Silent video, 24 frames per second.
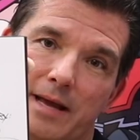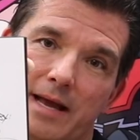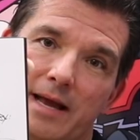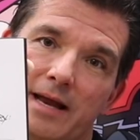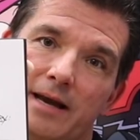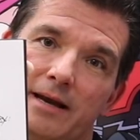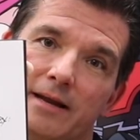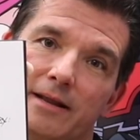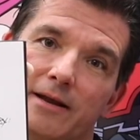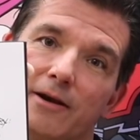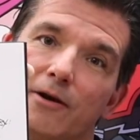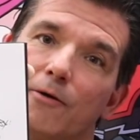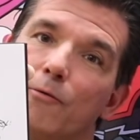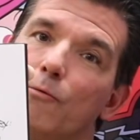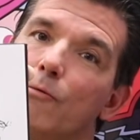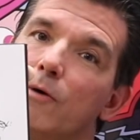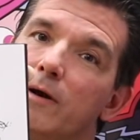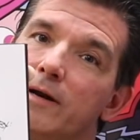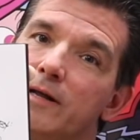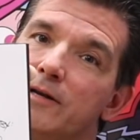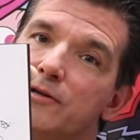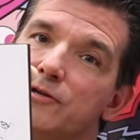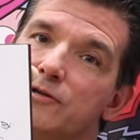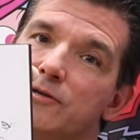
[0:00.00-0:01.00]
and they're
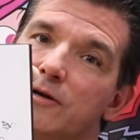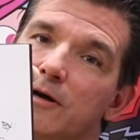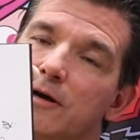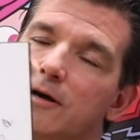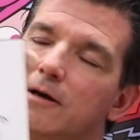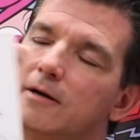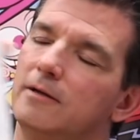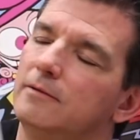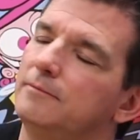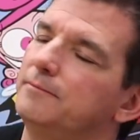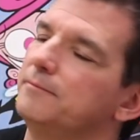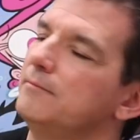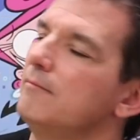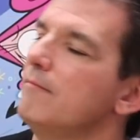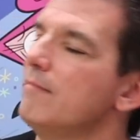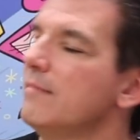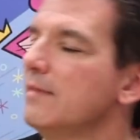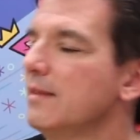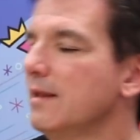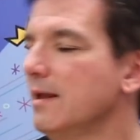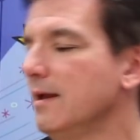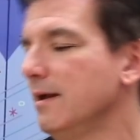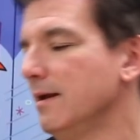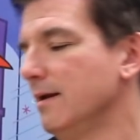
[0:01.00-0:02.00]
1 inch tall.
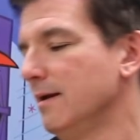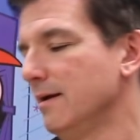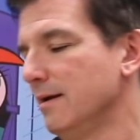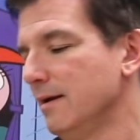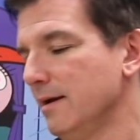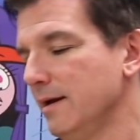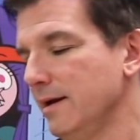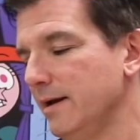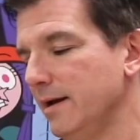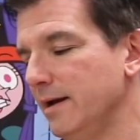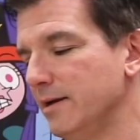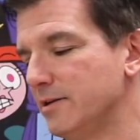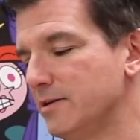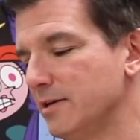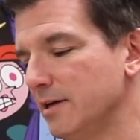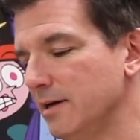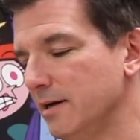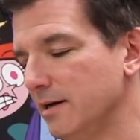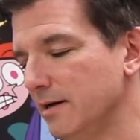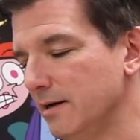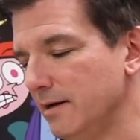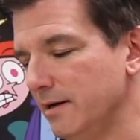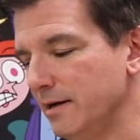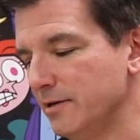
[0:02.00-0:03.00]
It's
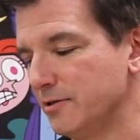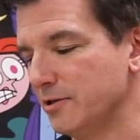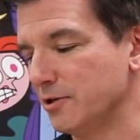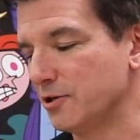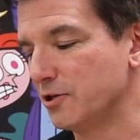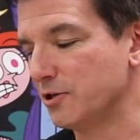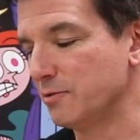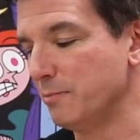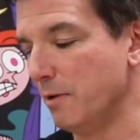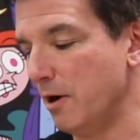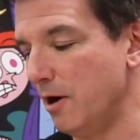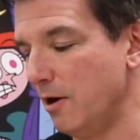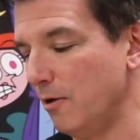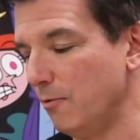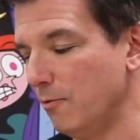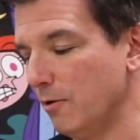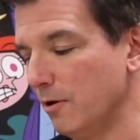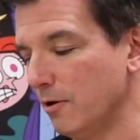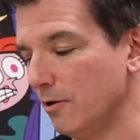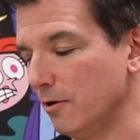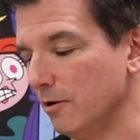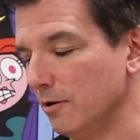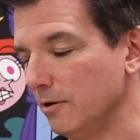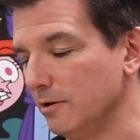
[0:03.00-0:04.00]
a small
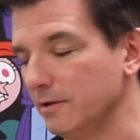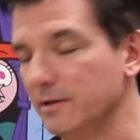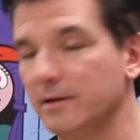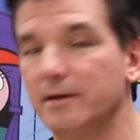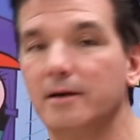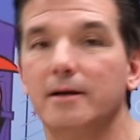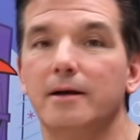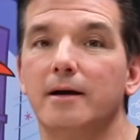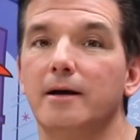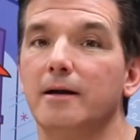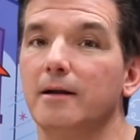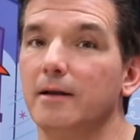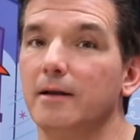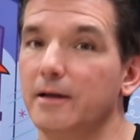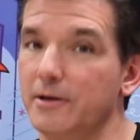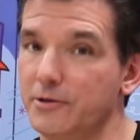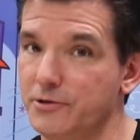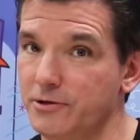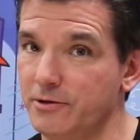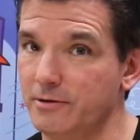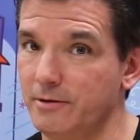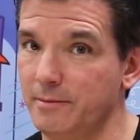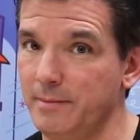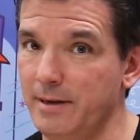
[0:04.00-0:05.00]
world,
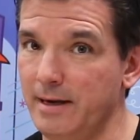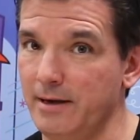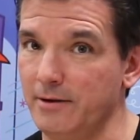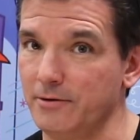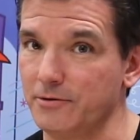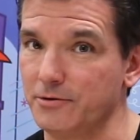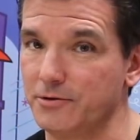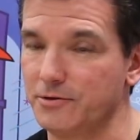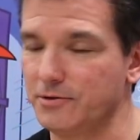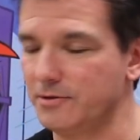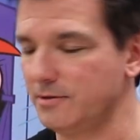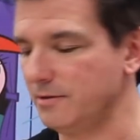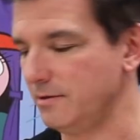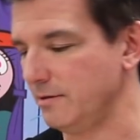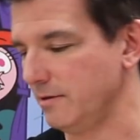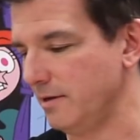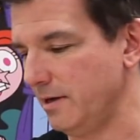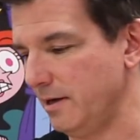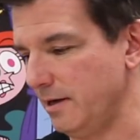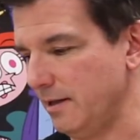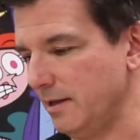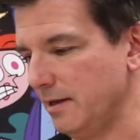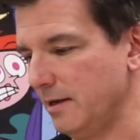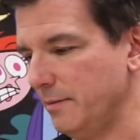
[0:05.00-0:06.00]
unless you're a mouse.
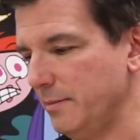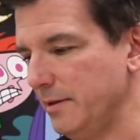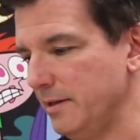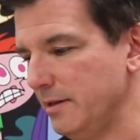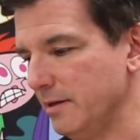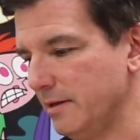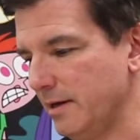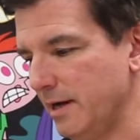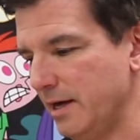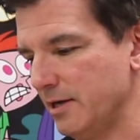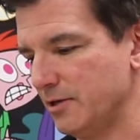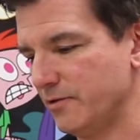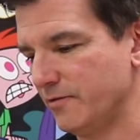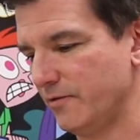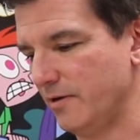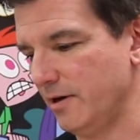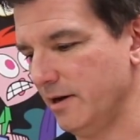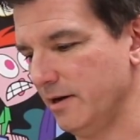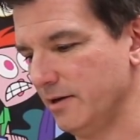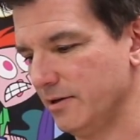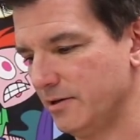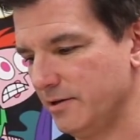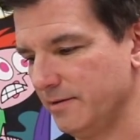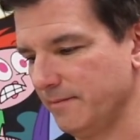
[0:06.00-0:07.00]
Okay, that'll be the
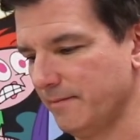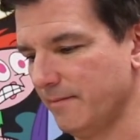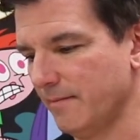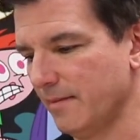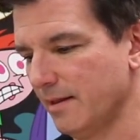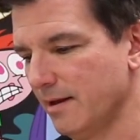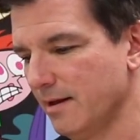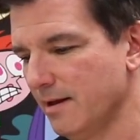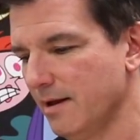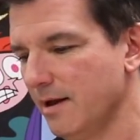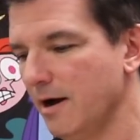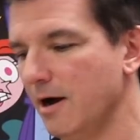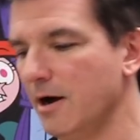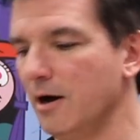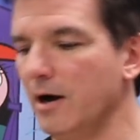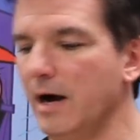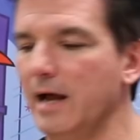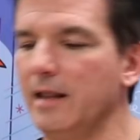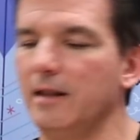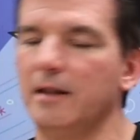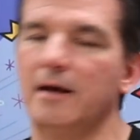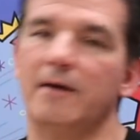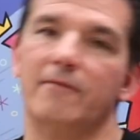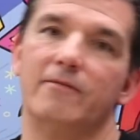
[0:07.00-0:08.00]
catchphrase. Oh, I
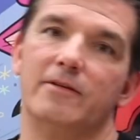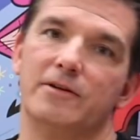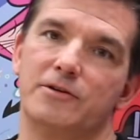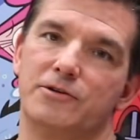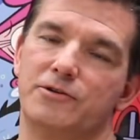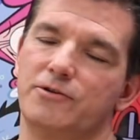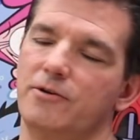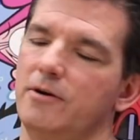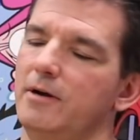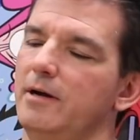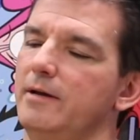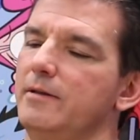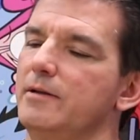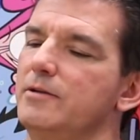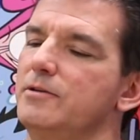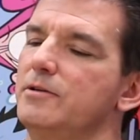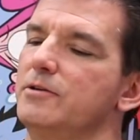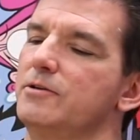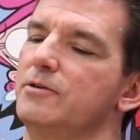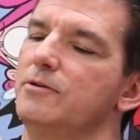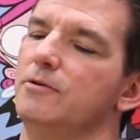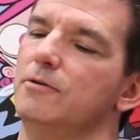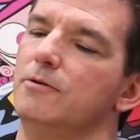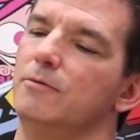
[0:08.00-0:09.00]
love this drawing. This
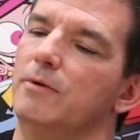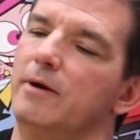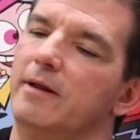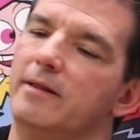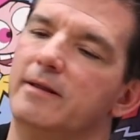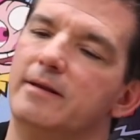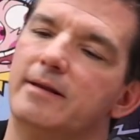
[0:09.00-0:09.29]
is cool. One of the